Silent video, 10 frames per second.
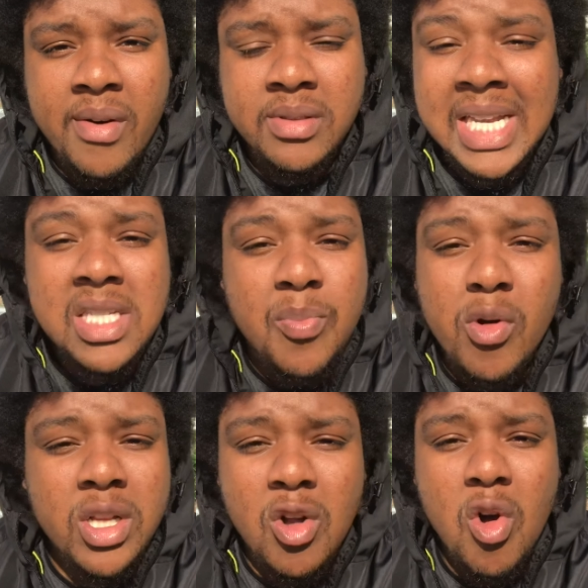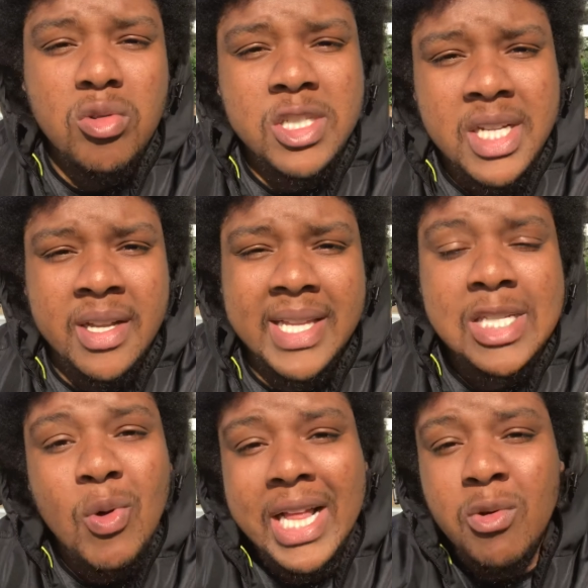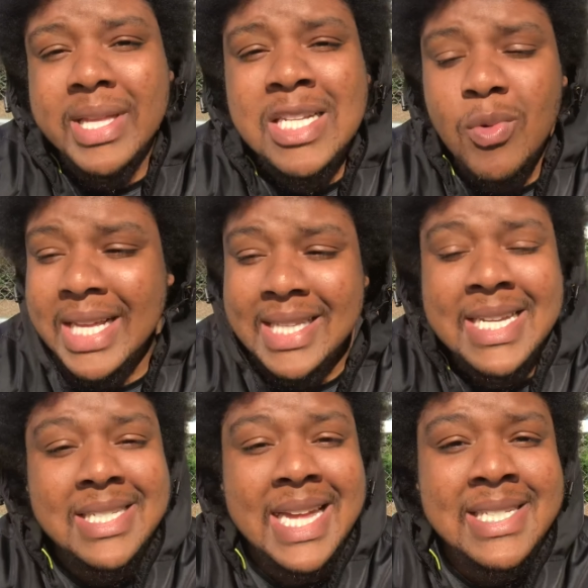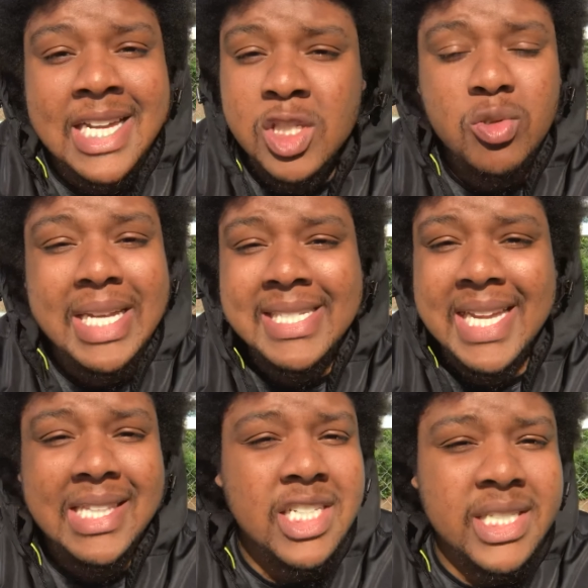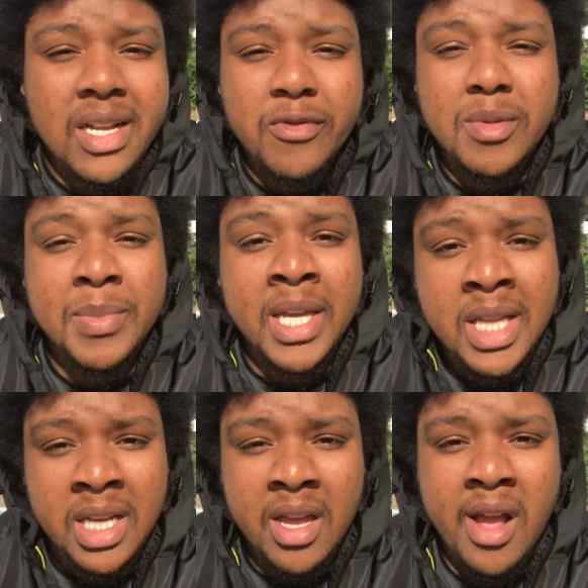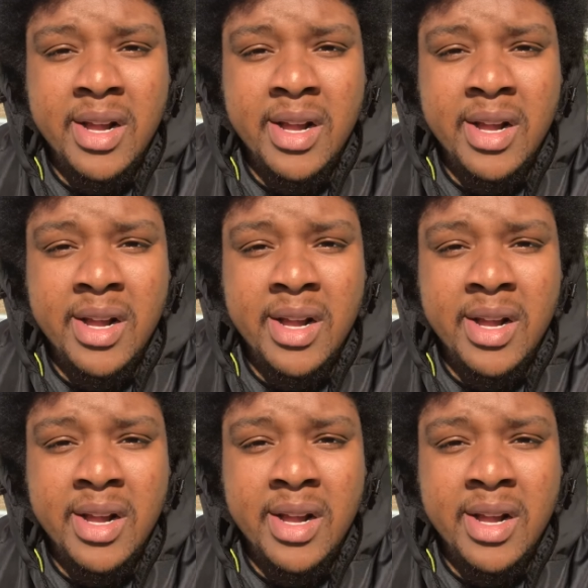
That's the point of the whole shit. That's why they set this shit up from the beginning.